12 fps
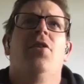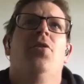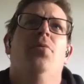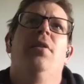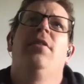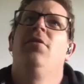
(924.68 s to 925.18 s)

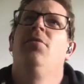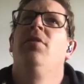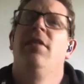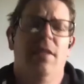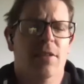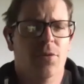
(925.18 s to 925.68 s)
question, which
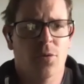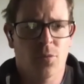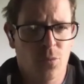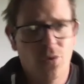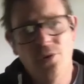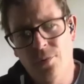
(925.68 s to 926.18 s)
is
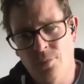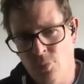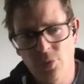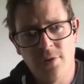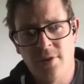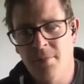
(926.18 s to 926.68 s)

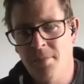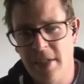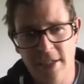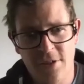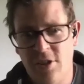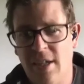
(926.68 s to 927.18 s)
what's the
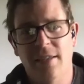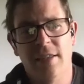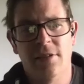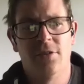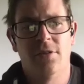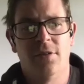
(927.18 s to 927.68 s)
biggest
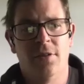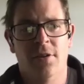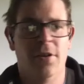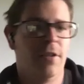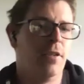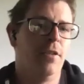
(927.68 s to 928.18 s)
challenge that
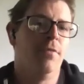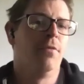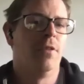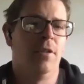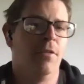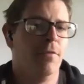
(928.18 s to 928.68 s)
you've
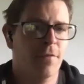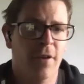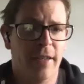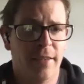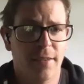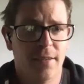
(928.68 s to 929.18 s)

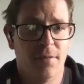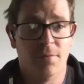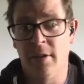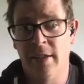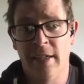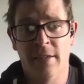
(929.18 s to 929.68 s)
faced right
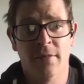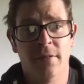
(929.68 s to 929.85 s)
now?